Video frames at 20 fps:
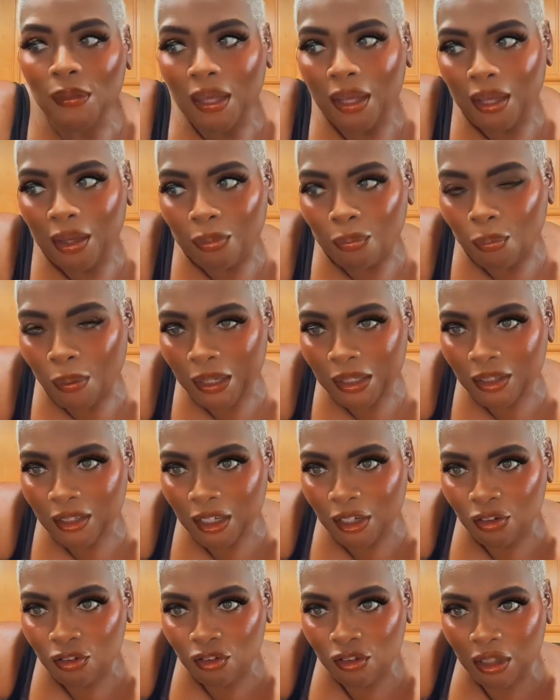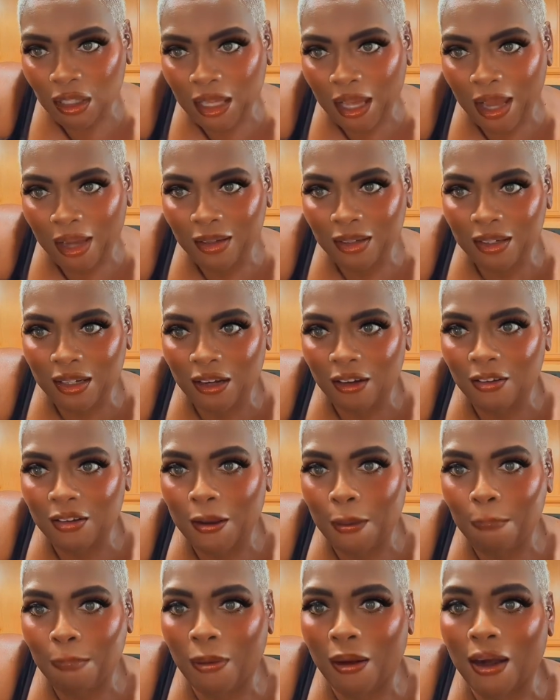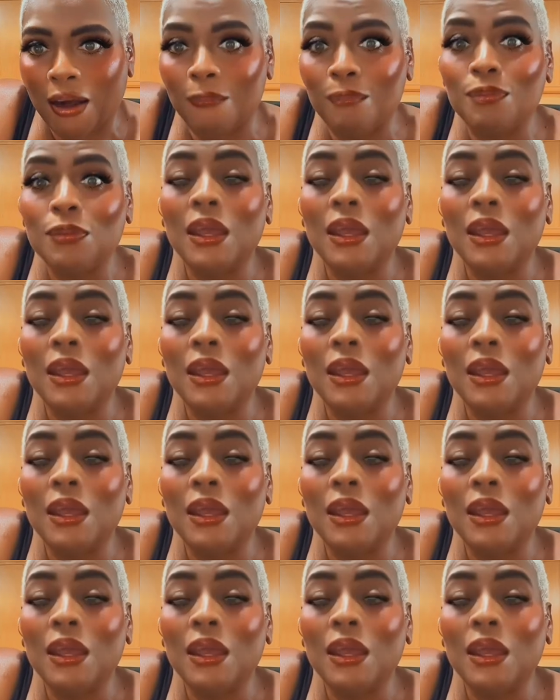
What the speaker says: and wait till she got down that part.